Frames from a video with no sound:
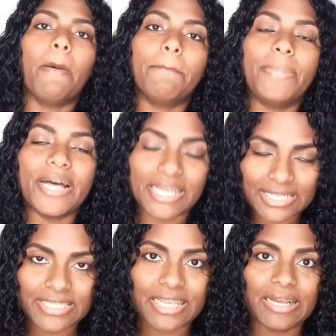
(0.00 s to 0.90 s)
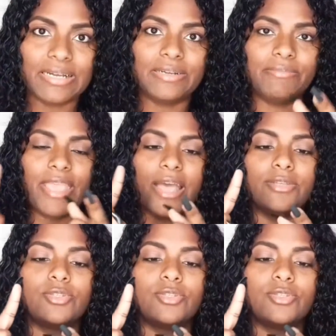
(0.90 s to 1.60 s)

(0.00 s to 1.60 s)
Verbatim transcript: But um, yeah,